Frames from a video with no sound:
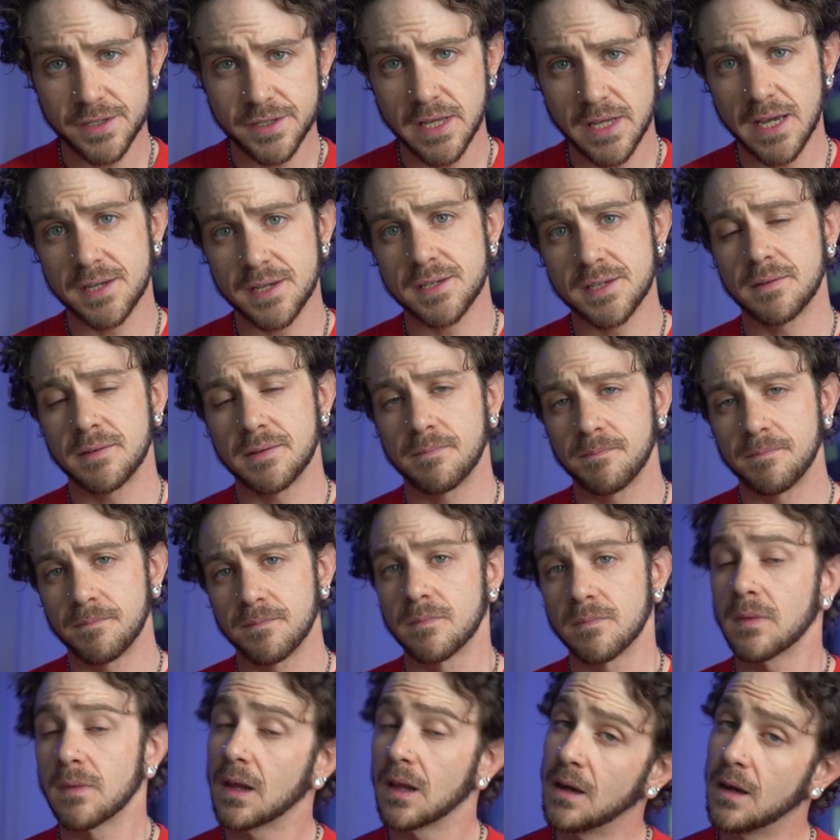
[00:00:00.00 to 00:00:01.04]
is this,
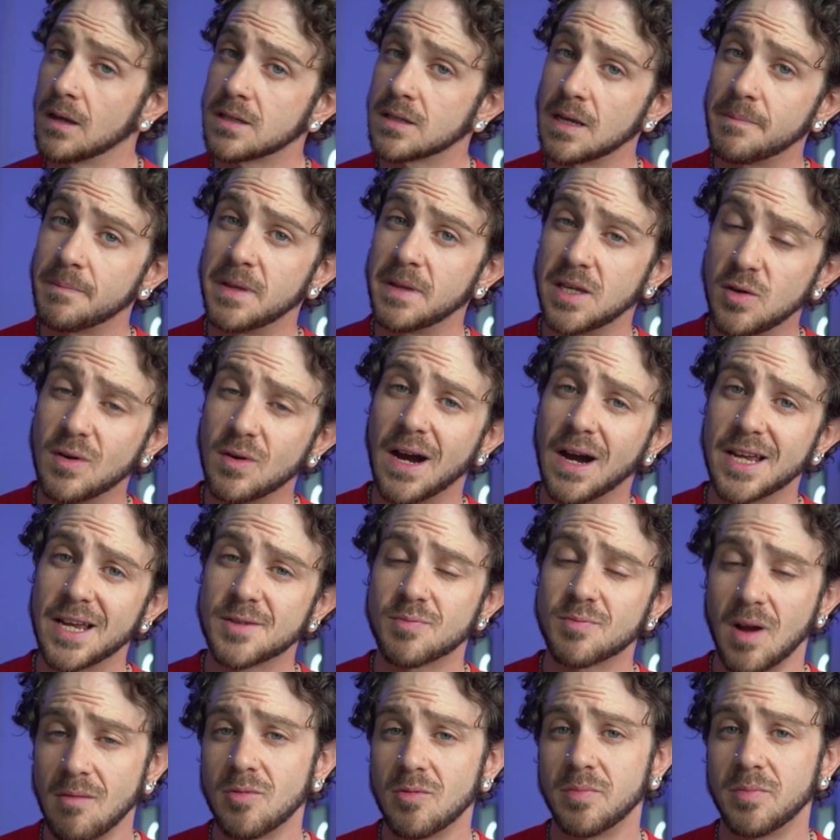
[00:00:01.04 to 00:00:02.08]
something you guys
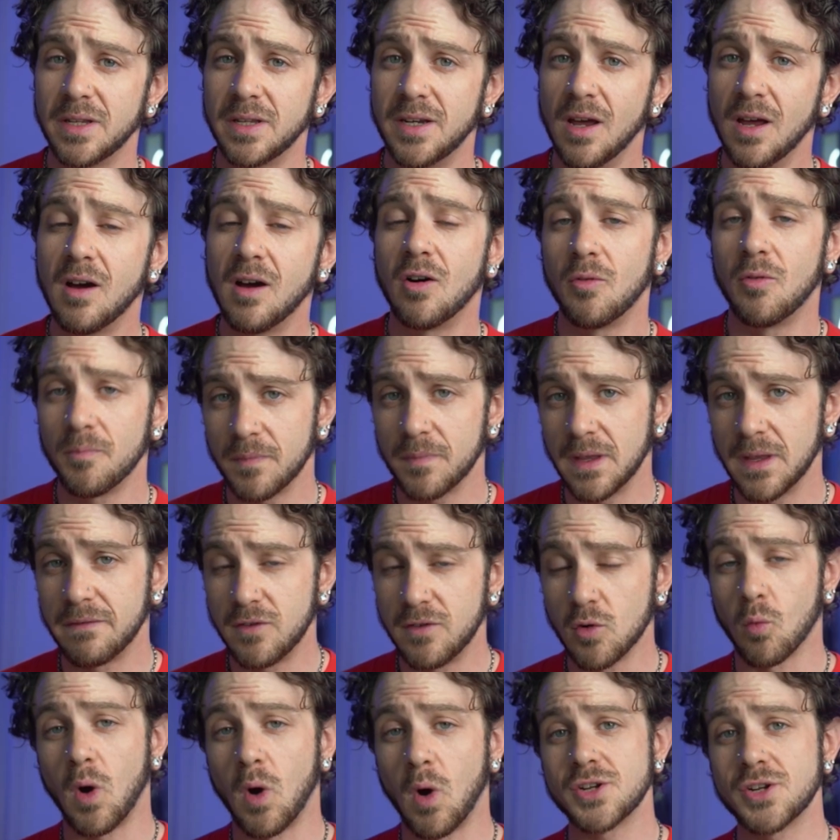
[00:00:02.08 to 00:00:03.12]
probably know if
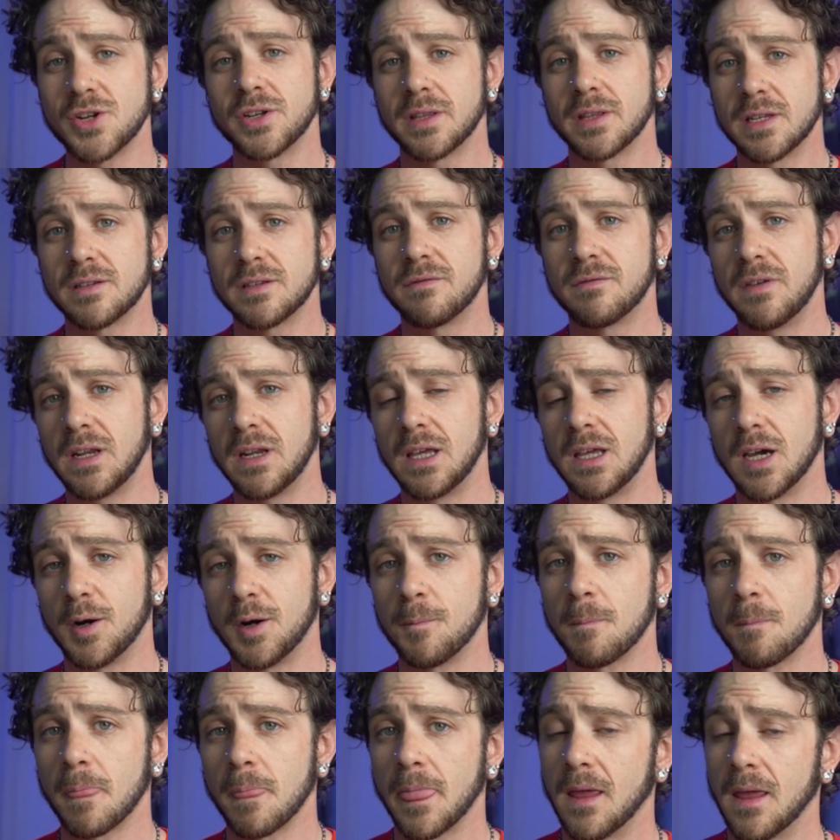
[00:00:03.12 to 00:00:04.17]
you're watching this video:
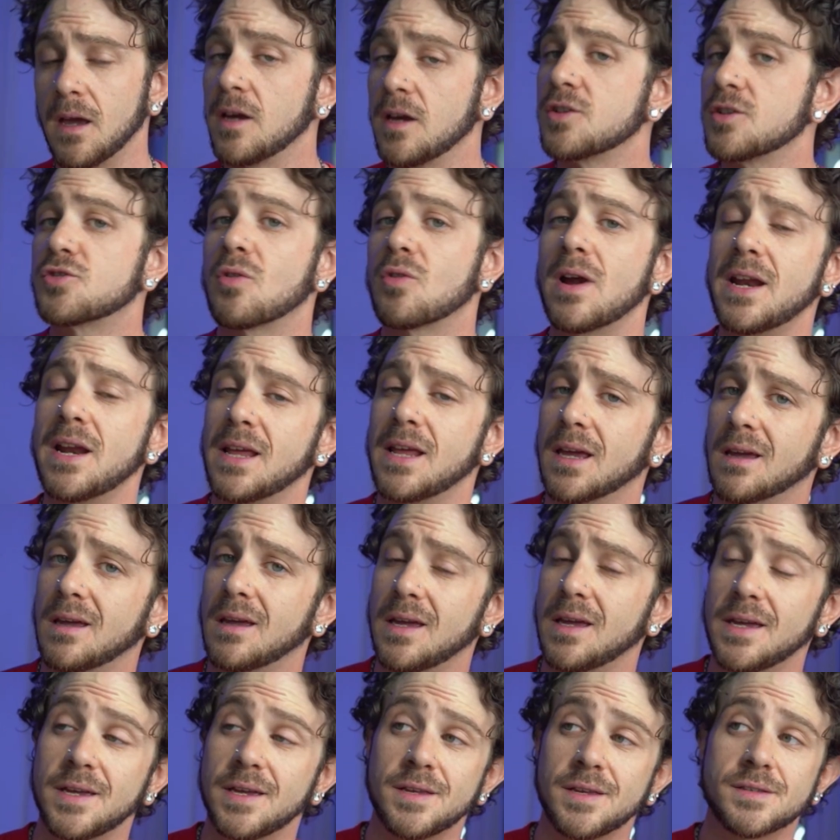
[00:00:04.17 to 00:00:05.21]
trading
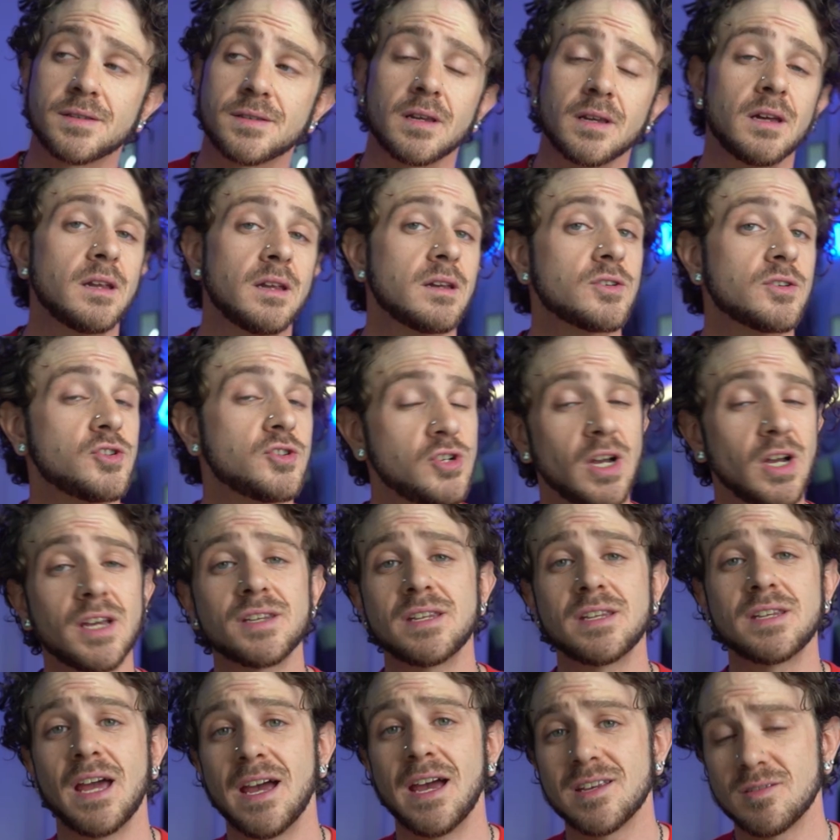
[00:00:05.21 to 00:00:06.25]
is
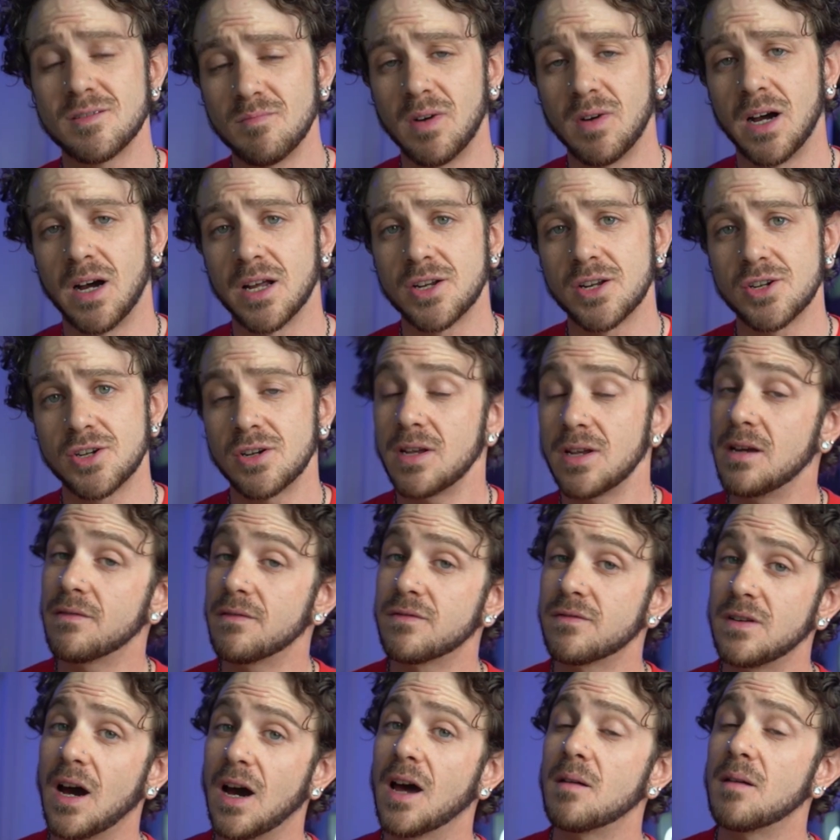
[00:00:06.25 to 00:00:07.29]
just as much, if
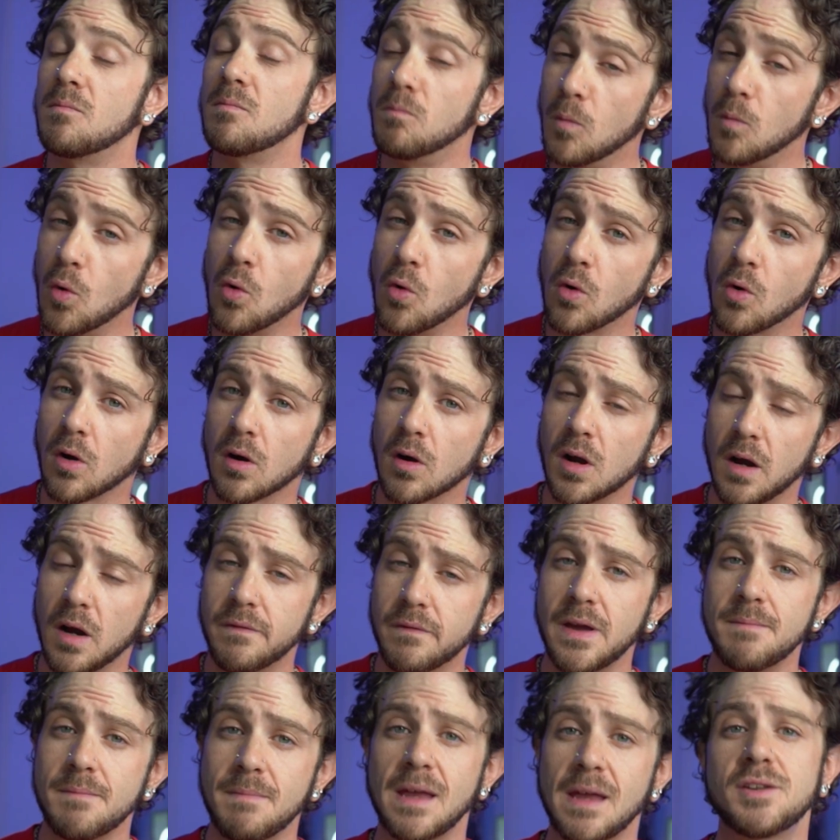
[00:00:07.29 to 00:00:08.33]
not more, of
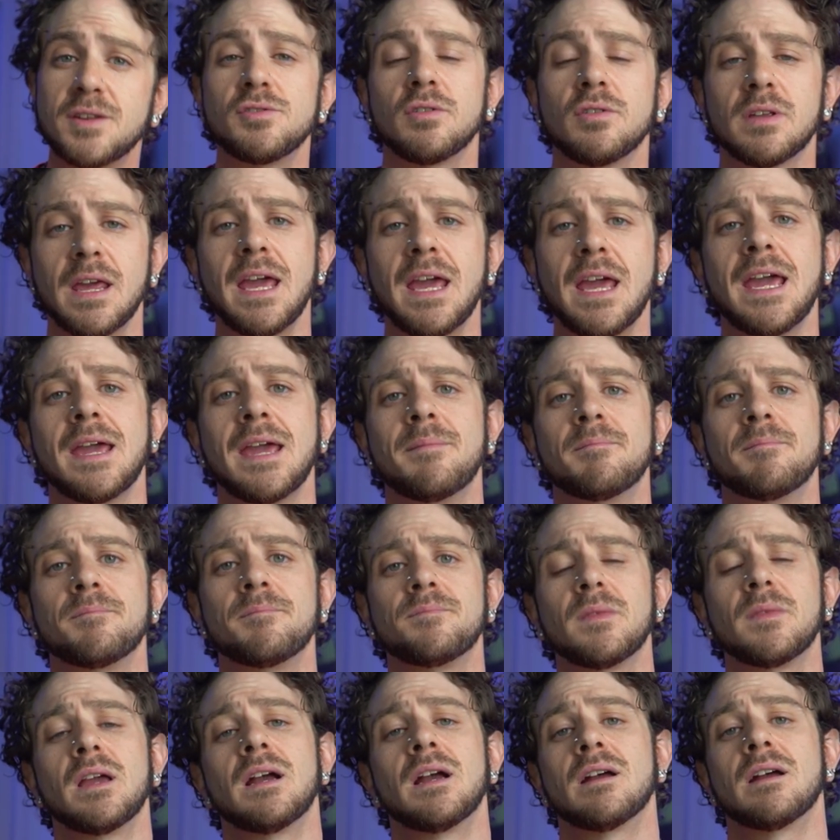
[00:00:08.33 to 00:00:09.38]
a mental game
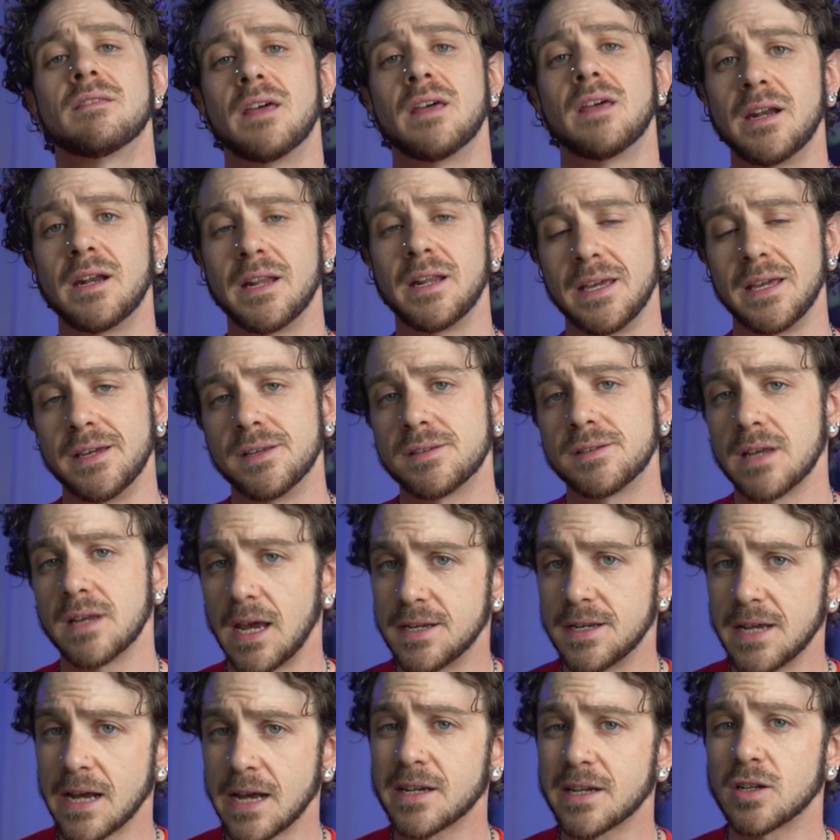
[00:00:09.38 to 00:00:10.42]
than it is a
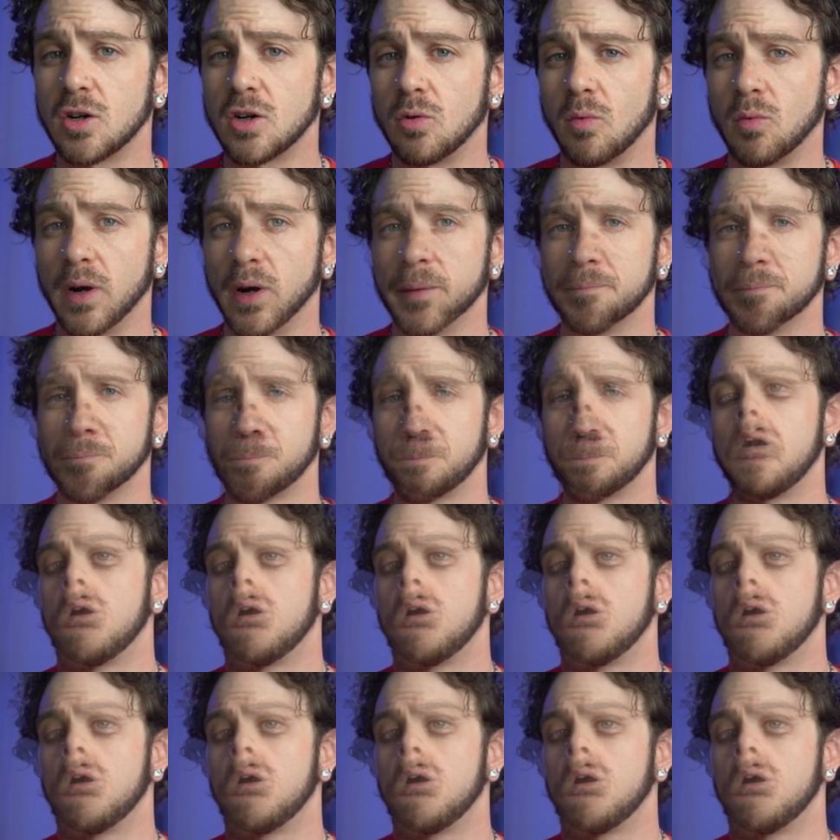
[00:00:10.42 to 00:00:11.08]
technical one.